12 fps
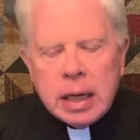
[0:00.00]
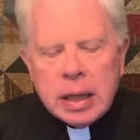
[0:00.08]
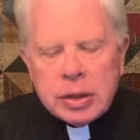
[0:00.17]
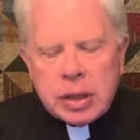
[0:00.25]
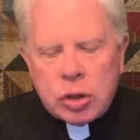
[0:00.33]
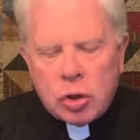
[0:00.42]

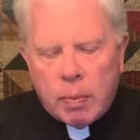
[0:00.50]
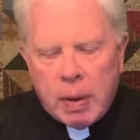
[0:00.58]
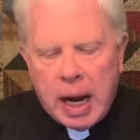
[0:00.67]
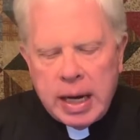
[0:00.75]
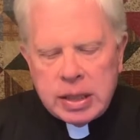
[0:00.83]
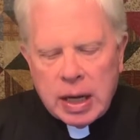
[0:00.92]
Set your
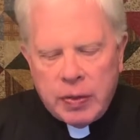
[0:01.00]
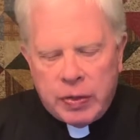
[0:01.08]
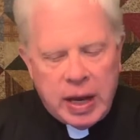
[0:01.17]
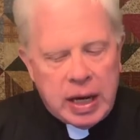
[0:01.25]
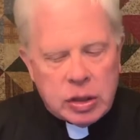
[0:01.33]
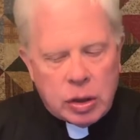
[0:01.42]
minds on
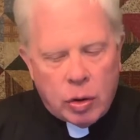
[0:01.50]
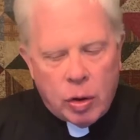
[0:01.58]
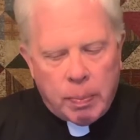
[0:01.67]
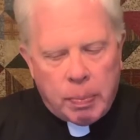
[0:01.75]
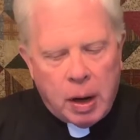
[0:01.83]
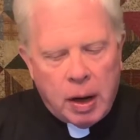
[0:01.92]
things that are
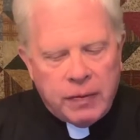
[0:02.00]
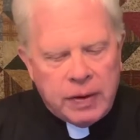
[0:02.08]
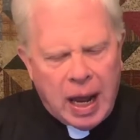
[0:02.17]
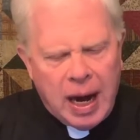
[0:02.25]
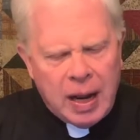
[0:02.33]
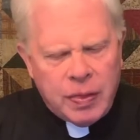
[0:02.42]
above,
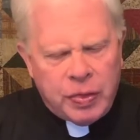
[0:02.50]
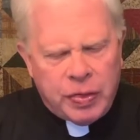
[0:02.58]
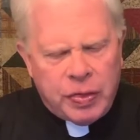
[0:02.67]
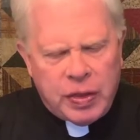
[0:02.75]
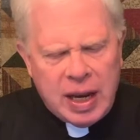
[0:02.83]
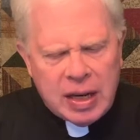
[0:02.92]
not on
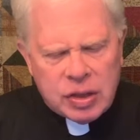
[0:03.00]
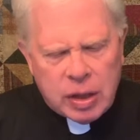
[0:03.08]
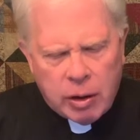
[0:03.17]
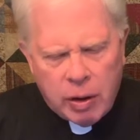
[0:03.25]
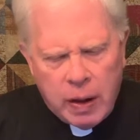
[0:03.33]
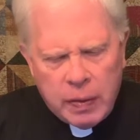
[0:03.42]
things
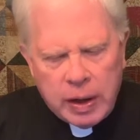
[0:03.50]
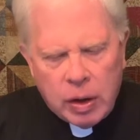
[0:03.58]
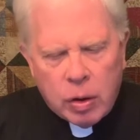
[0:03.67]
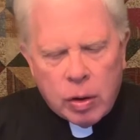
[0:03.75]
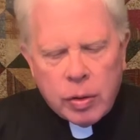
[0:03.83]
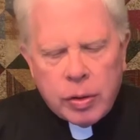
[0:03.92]
that are on the
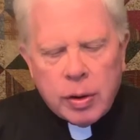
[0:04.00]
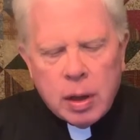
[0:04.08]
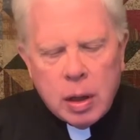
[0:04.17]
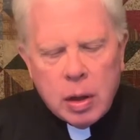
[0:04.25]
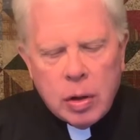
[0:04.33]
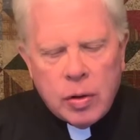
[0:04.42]
earth.
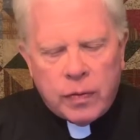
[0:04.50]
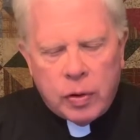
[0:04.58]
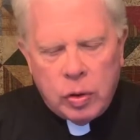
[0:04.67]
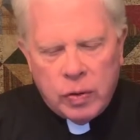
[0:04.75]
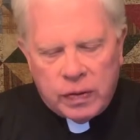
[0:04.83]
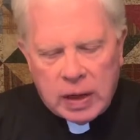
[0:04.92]
For
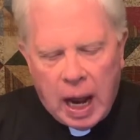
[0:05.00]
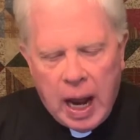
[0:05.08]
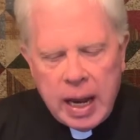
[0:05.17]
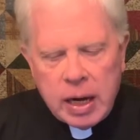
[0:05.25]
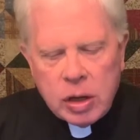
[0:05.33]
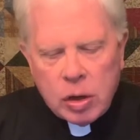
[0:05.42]
you have
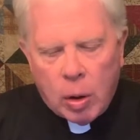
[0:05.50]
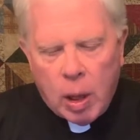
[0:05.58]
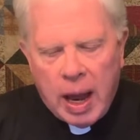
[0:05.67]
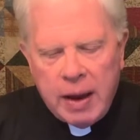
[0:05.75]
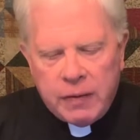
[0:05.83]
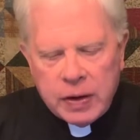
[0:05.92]
died, and your
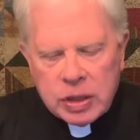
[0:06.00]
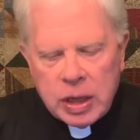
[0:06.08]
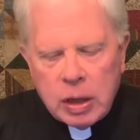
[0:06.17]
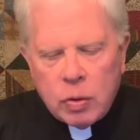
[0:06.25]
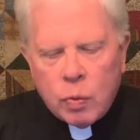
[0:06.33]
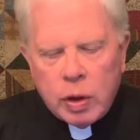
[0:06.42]
life is
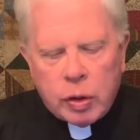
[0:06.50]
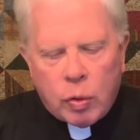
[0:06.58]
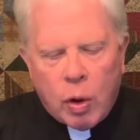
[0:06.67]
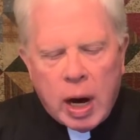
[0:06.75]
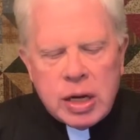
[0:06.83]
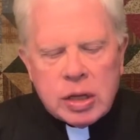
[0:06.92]
hidden with
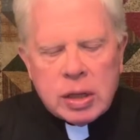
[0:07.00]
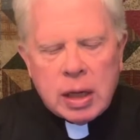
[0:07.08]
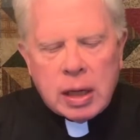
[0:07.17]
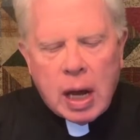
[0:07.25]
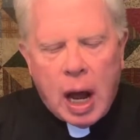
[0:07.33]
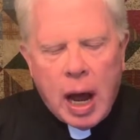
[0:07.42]
Christ
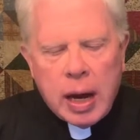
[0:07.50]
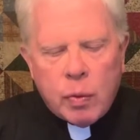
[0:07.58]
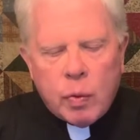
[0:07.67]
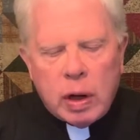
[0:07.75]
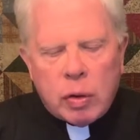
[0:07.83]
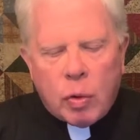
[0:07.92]
in God. And
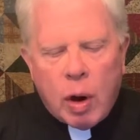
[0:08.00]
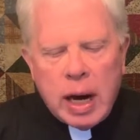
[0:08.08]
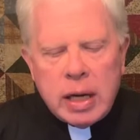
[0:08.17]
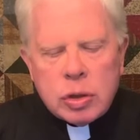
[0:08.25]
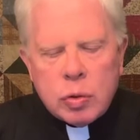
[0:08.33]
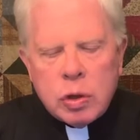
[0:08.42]
when
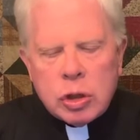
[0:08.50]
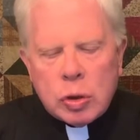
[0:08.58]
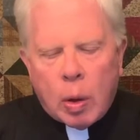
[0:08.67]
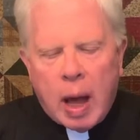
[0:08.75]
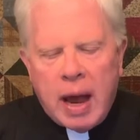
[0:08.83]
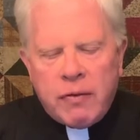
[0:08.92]
Christ, who is
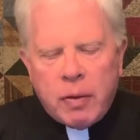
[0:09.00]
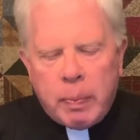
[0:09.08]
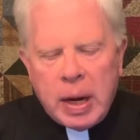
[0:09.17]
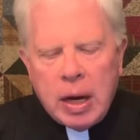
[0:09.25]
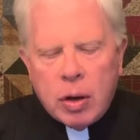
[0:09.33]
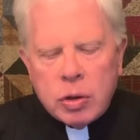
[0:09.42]
your life,
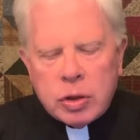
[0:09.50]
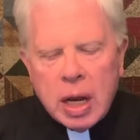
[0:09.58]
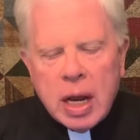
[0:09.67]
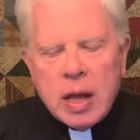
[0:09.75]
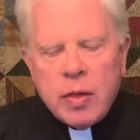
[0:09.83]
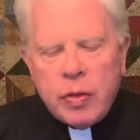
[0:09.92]
appears,
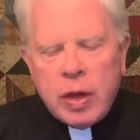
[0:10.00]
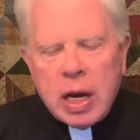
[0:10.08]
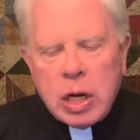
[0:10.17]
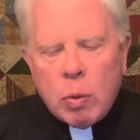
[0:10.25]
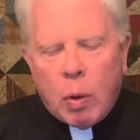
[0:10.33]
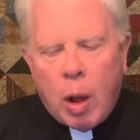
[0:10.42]
then
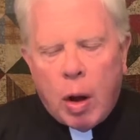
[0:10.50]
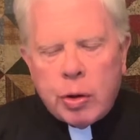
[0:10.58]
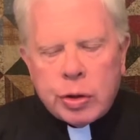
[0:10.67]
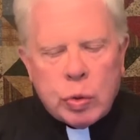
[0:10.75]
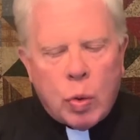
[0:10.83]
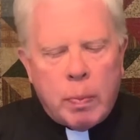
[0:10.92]
you will
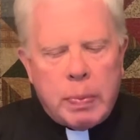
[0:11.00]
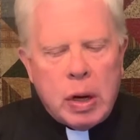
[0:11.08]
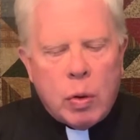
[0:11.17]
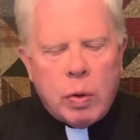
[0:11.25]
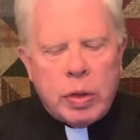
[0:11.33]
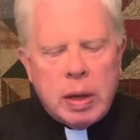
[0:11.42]
also
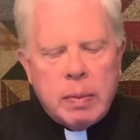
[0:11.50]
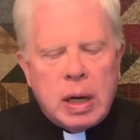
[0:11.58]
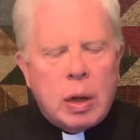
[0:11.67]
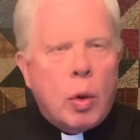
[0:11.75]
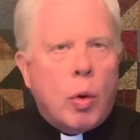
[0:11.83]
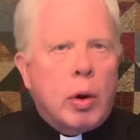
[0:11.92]
appear with him in
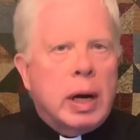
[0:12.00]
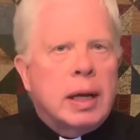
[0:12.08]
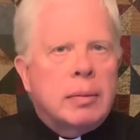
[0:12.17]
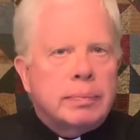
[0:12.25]
glory.